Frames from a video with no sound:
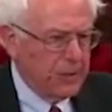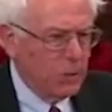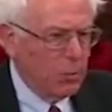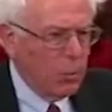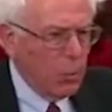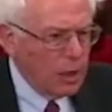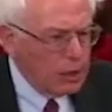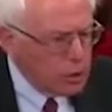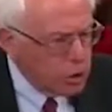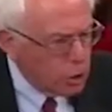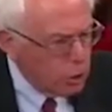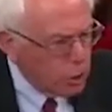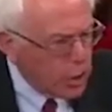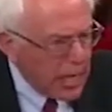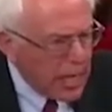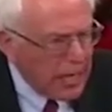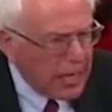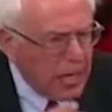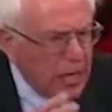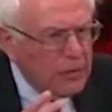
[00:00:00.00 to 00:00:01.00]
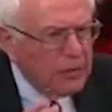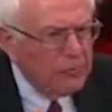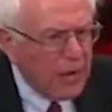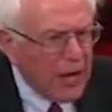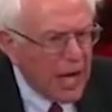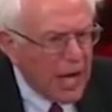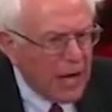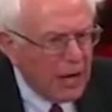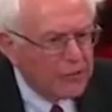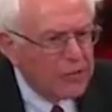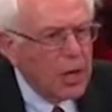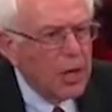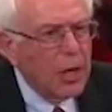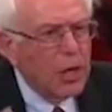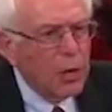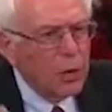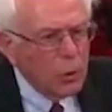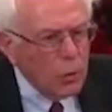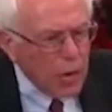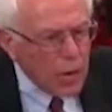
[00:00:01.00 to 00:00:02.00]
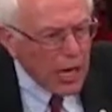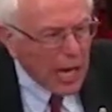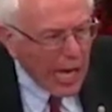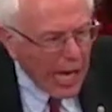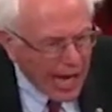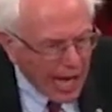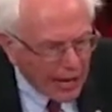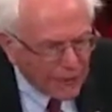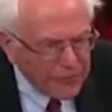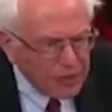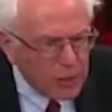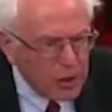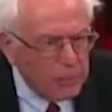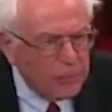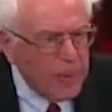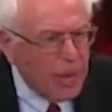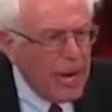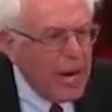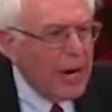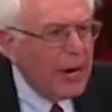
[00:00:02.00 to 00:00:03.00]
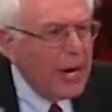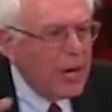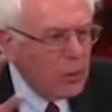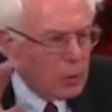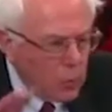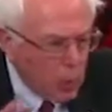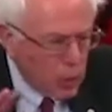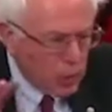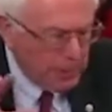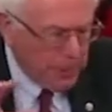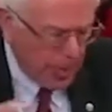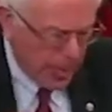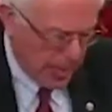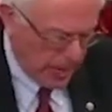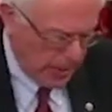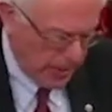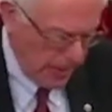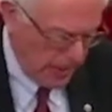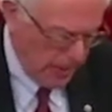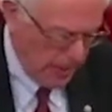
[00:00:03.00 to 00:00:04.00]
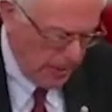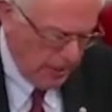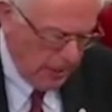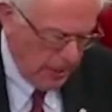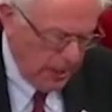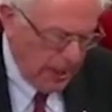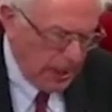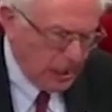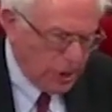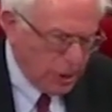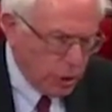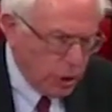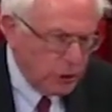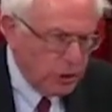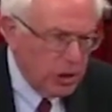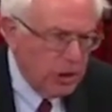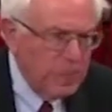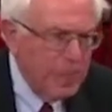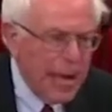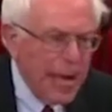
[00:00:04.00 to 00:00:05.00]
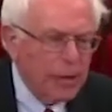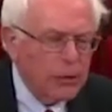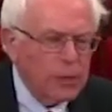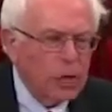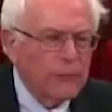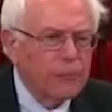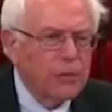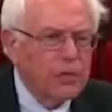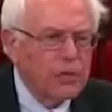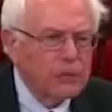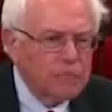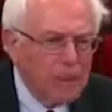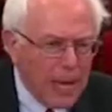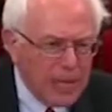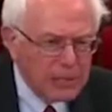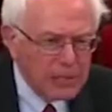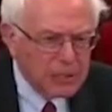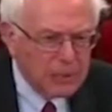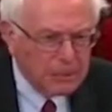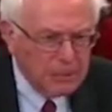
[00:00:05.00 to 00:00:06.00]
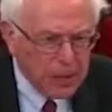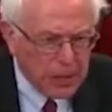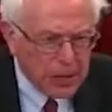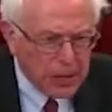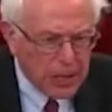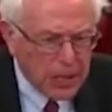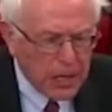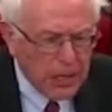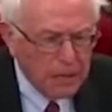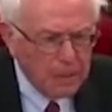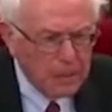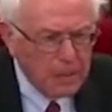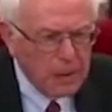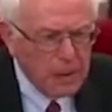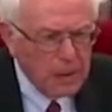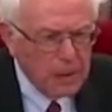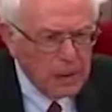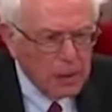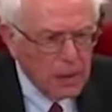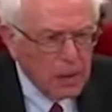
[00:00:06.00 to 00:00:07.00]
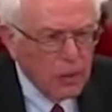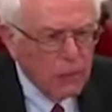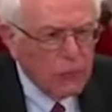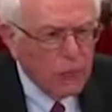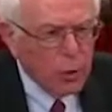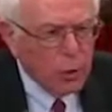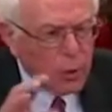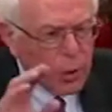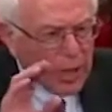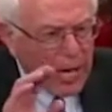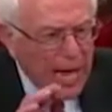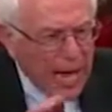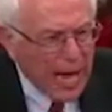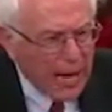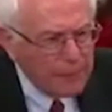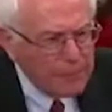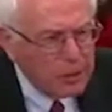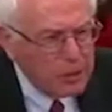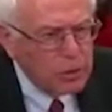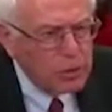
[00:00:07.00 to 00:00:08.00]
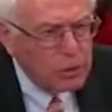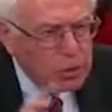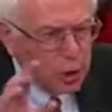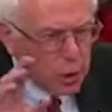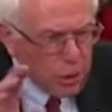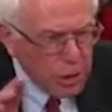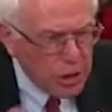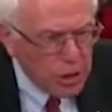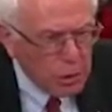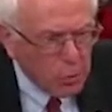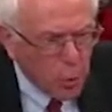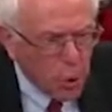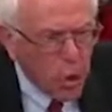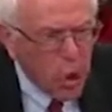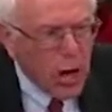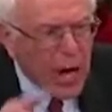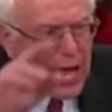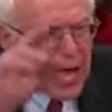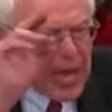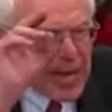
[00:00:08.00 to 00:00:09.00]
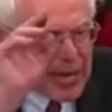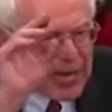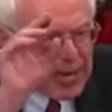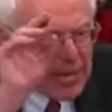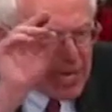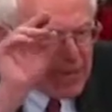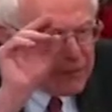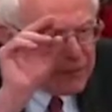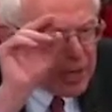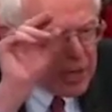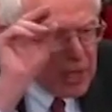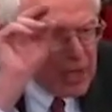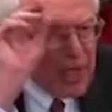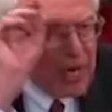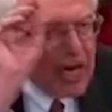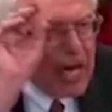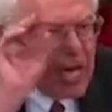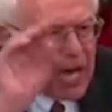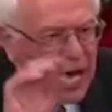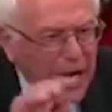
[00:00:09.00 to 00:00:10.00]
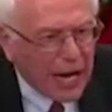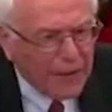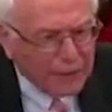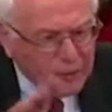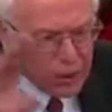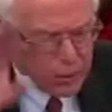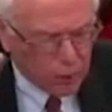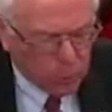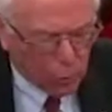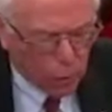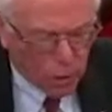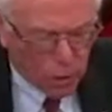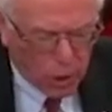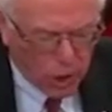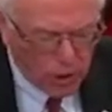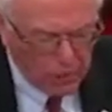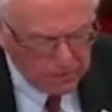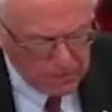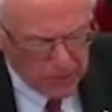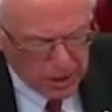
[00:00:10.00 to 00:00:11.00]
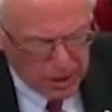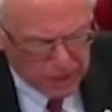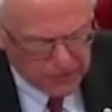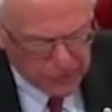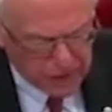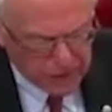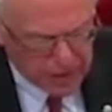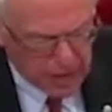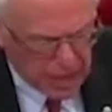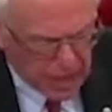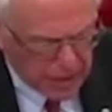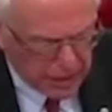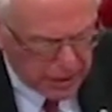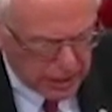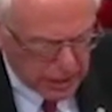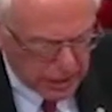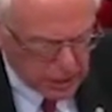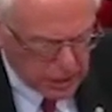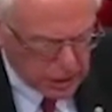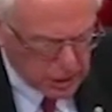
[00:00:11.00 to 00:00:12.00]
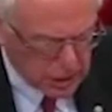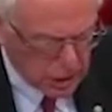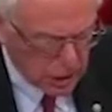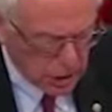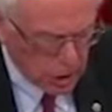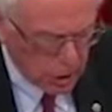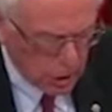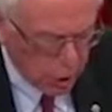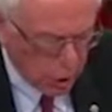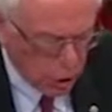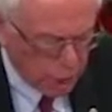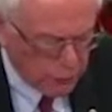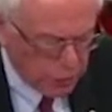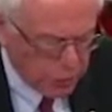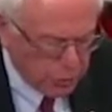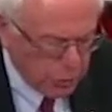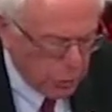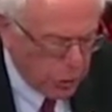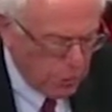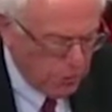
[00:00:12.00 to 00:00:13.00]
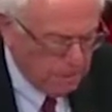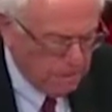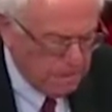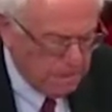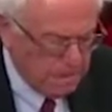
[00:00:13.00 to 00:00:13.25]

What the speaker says: once you get involved, we have to bear and will bear a certain amount of responsibility for what happens during the war and even after the war if Assad is overthrown.